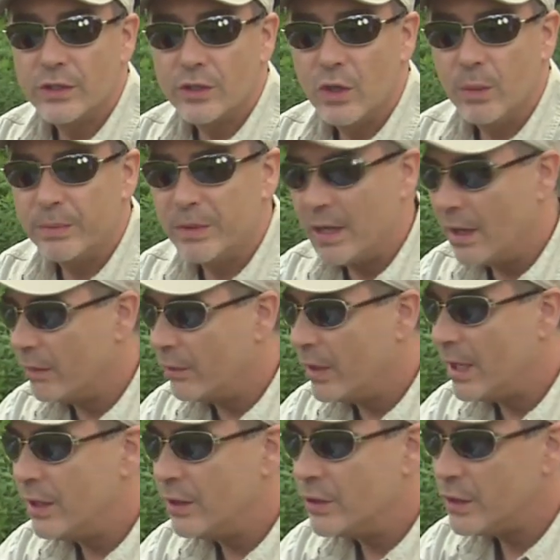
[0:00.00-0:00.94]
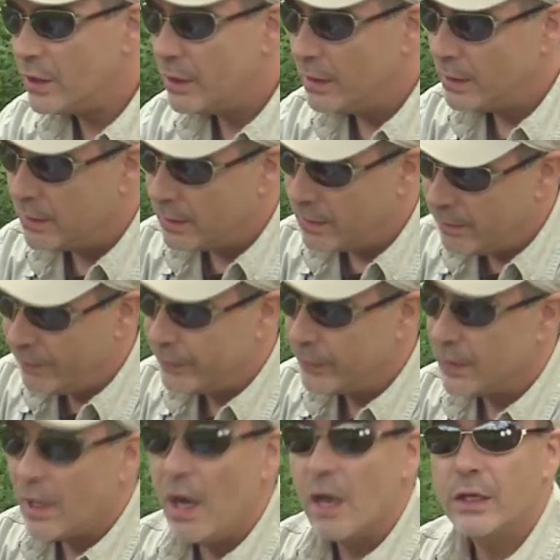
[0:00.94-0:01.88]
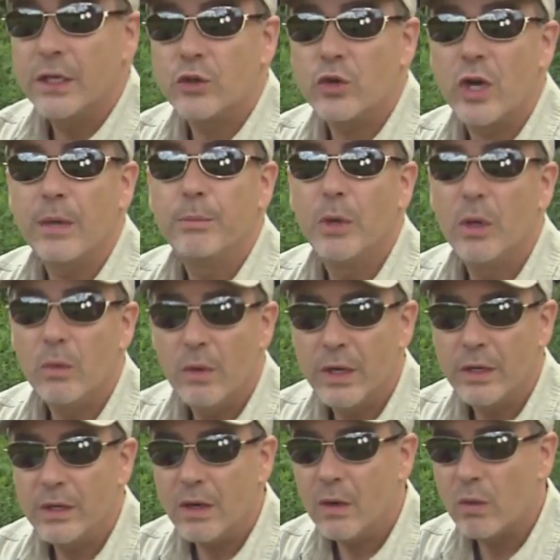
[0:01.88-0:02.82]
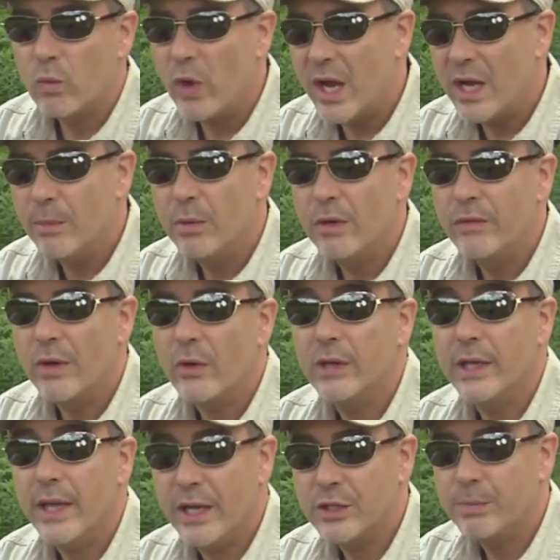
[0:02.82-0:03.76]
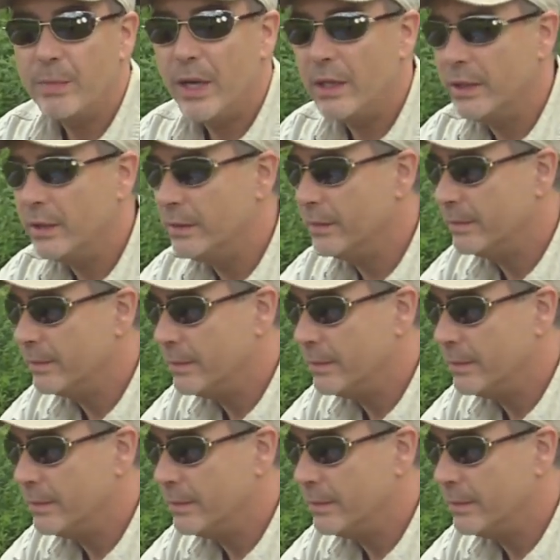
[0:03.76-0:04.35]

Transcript: soap downrange. I'm gonna try to put one right above our last pellet.